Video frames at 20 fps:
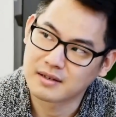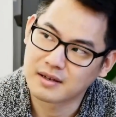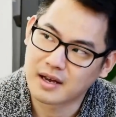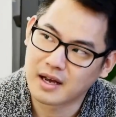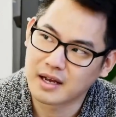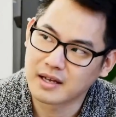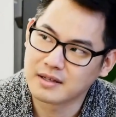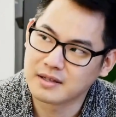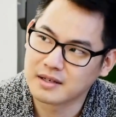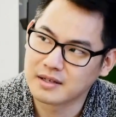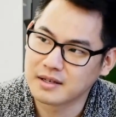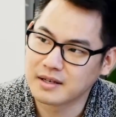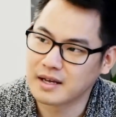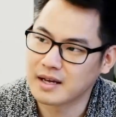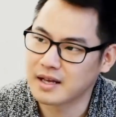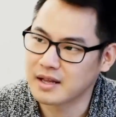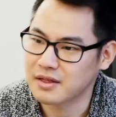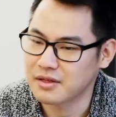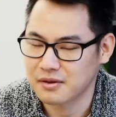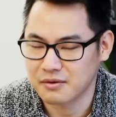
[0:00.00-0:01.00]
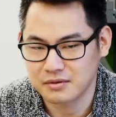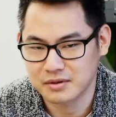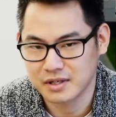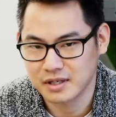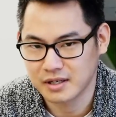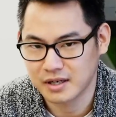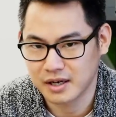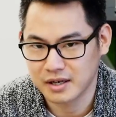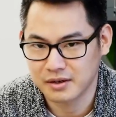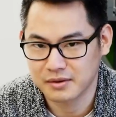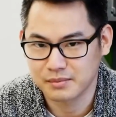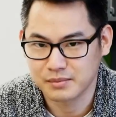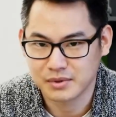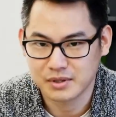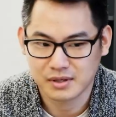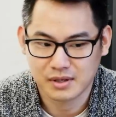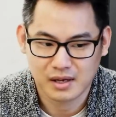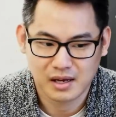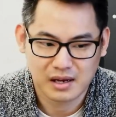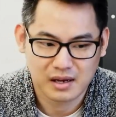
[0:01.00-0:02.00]
I did get 13
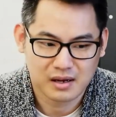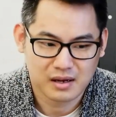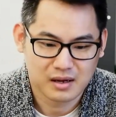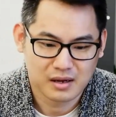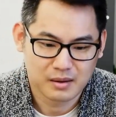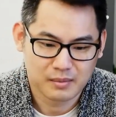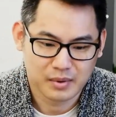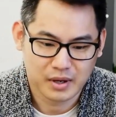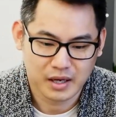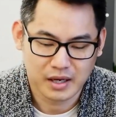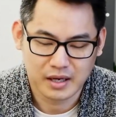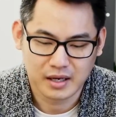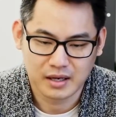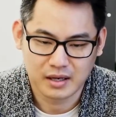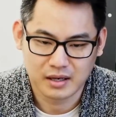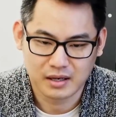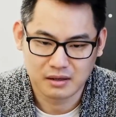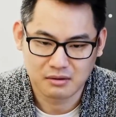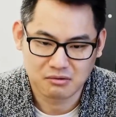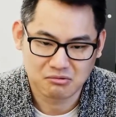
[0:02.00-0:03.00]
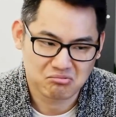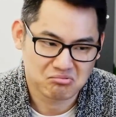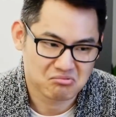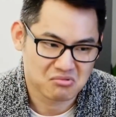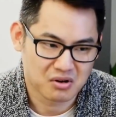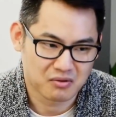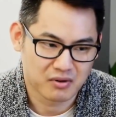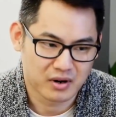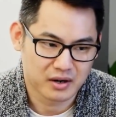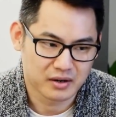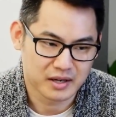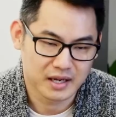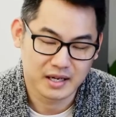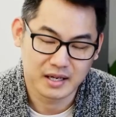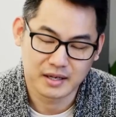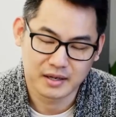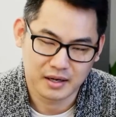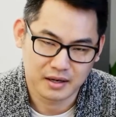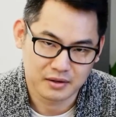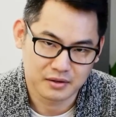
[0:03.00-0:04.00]
items, paid around
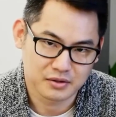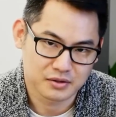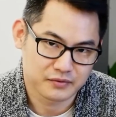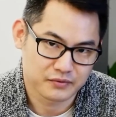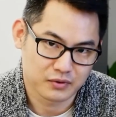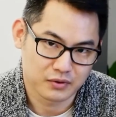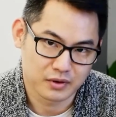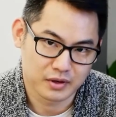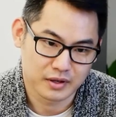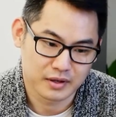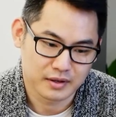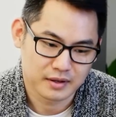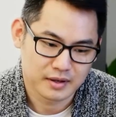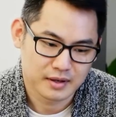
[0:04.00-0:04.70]
$80 for it.